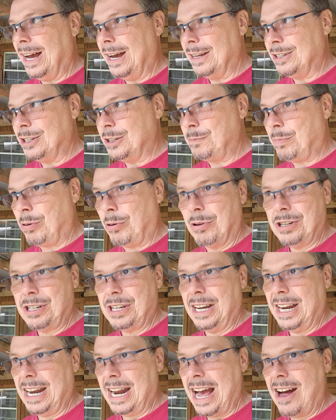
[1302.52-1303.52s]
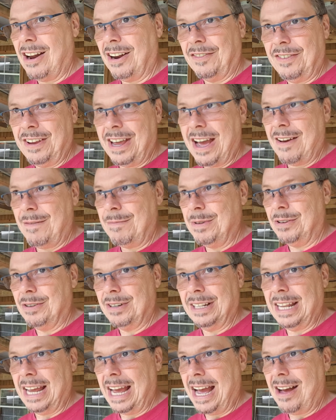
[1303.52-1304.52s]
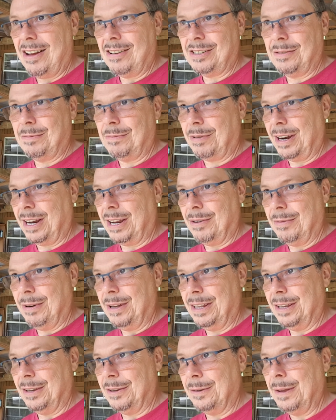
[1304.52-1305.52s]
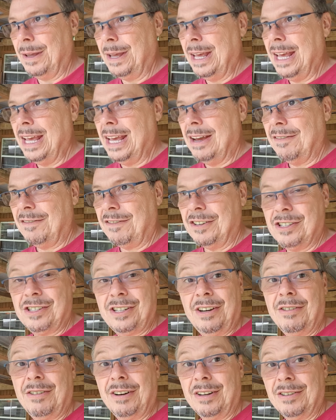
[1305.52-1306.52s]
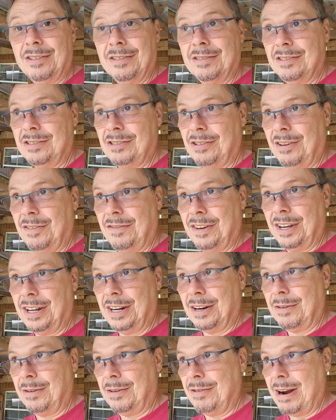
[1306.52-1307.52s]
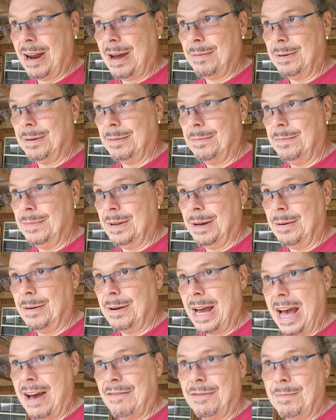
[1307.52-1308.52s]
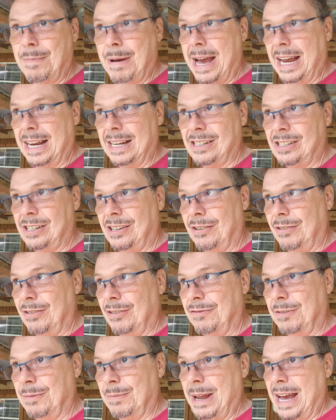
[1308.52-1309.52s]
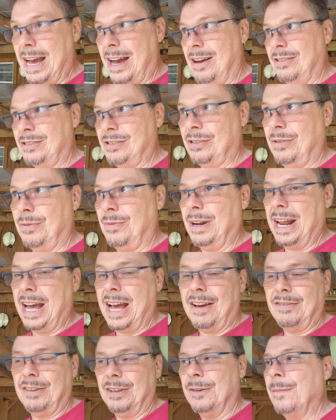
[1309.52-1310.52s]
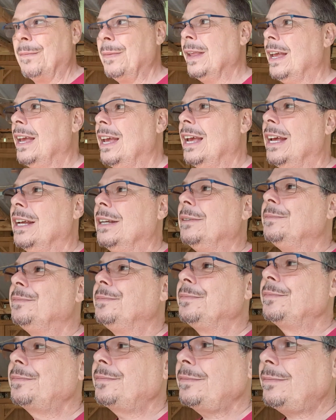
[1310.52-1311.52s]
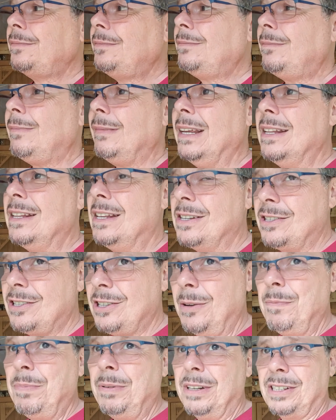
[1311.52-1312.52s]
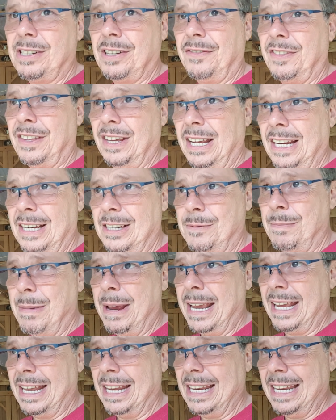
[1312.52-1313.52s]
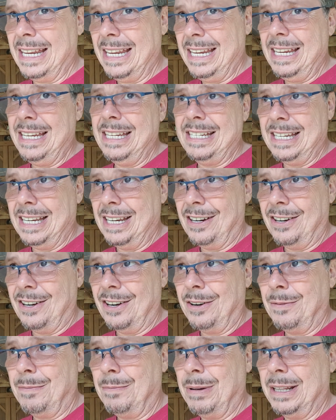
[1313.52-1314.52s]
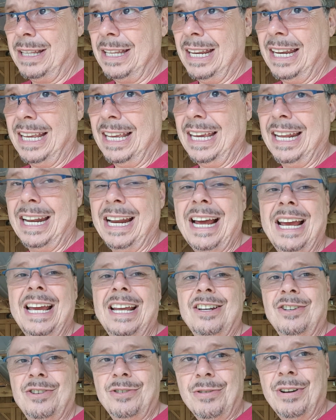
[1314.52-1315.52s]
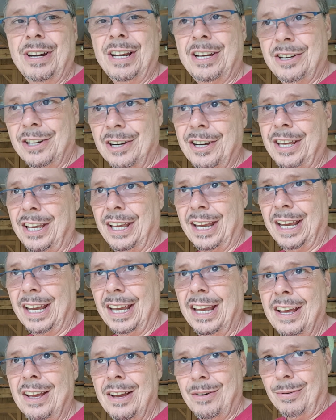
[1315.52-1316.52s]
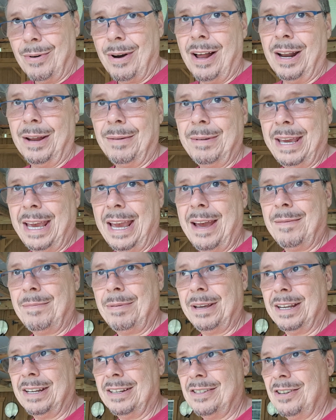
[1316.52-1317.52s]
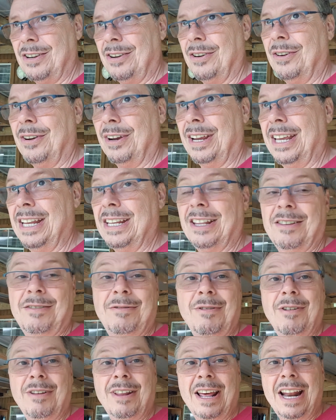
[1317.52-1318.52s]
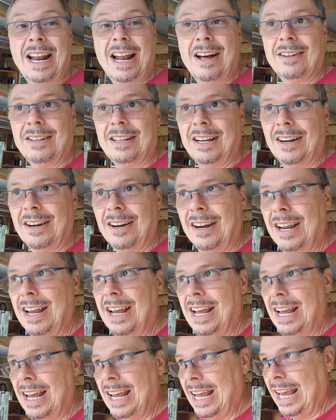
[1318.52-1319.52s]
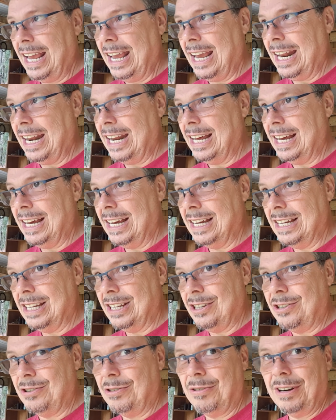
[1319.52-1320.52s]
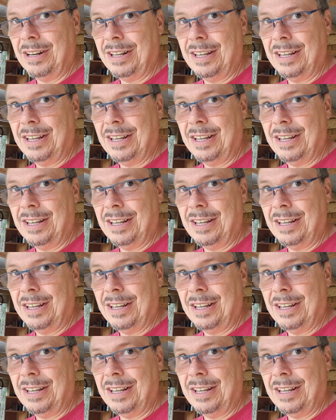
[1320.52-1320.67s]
Just portion it out if you have milk at the house and bring it with you. For cereal, so if you're going to grab a half a bag of cereal from the house or what have you. The simplest of things make it easier, but then again, I enjoy cooking while I'm camping, so get to throw that out there and enjoy